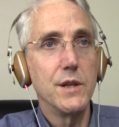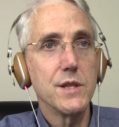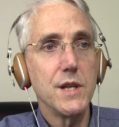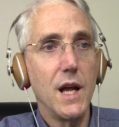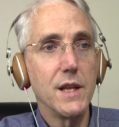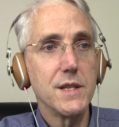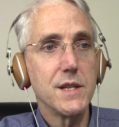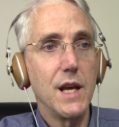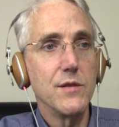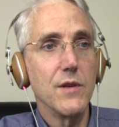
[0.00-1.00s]
solid
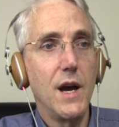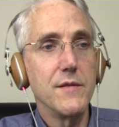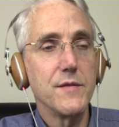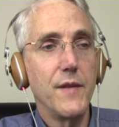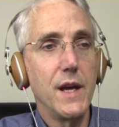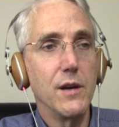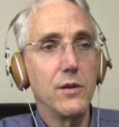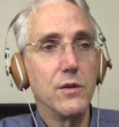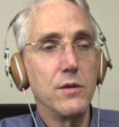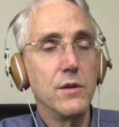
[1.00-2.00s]
state drives
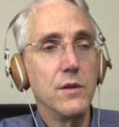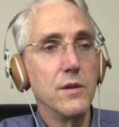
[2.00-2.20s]
fail,